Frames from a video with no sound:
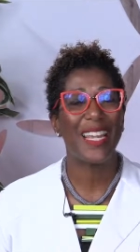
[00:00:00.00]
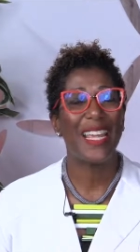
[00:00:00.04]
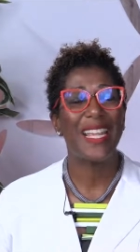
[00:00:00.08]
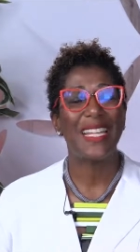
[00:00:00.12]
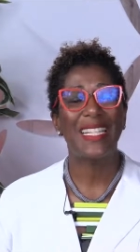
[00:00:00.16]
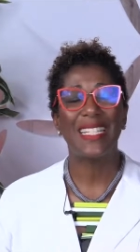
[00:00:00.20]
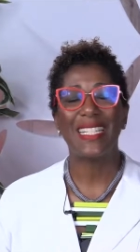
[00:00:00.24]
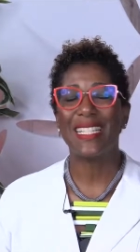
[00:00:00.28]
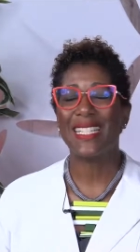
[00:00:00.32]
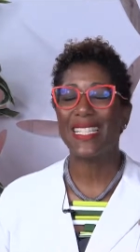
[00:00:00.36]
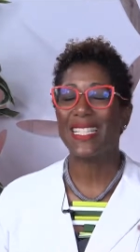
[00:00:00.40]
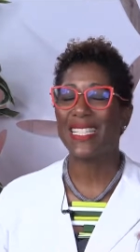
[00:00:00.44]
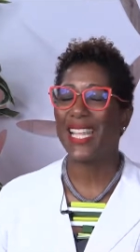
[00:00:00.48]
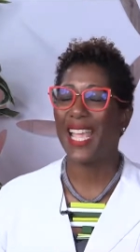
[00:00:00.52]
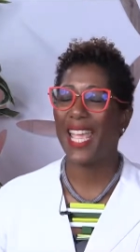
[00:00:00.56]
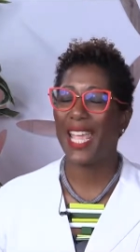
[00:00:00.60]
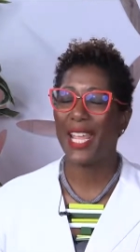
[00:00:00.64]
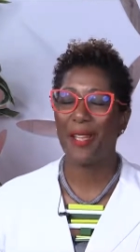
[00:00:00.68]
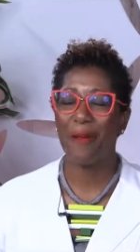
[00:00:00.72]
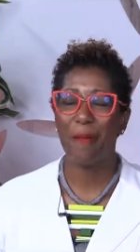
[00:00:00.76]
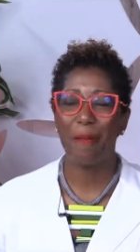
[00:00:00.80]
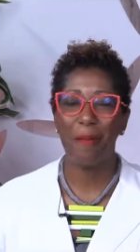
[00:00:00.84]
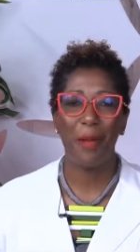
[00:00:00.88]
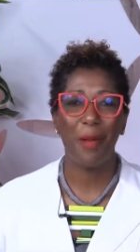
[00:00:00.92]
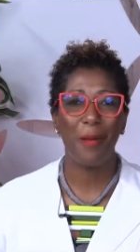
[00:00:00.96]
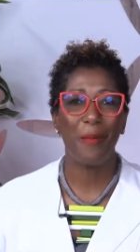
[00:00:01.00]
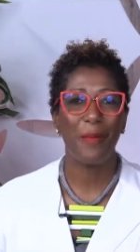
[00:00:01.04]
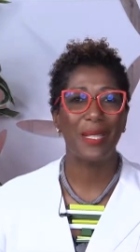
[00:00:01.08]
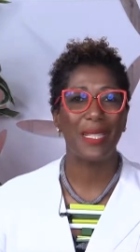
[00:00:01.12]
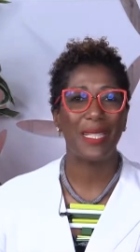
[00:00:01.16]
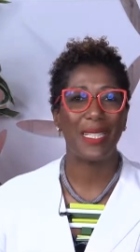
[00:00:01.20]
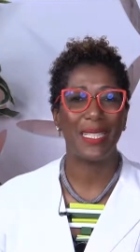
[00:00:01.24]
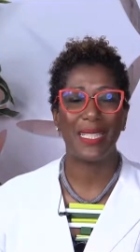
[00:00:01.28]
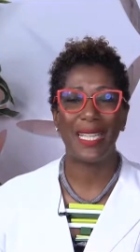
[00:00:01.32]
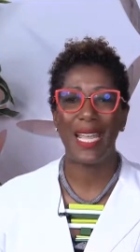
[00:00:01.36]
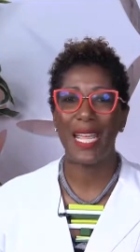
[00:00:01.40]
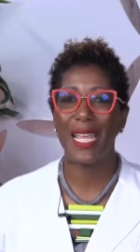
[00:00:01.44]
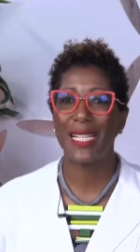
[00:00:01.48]
just take a moment to
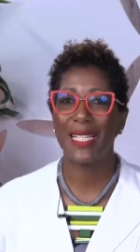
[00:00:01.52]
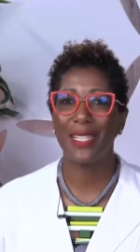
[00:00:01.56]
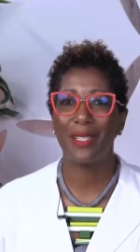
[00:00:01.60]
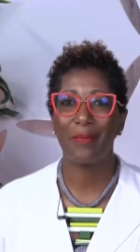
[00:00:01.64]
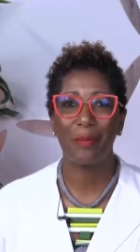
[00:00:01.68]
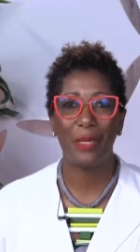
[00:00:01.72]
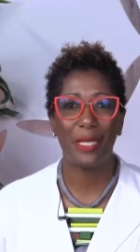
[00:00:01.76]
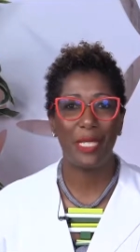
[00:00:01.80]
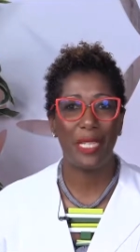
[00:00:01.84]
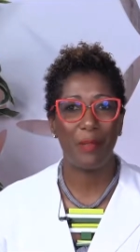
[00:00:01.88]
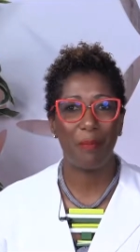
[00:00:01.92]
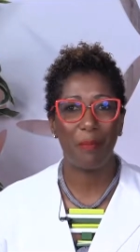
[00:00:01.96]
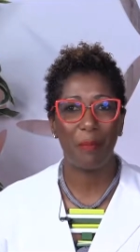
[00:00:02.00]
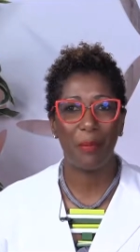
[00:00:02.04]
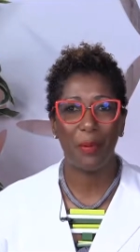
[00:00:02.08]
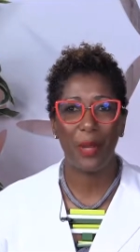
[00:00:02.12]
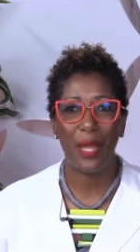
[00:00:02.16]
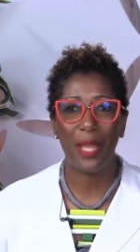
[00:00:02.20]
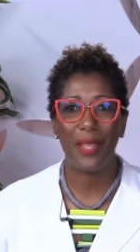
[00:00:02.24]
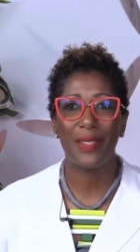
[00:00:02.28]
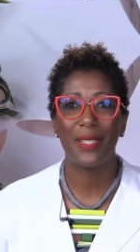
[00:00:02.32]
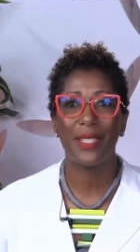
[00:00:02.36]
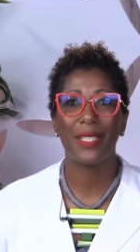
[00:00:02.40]
take some deep breaths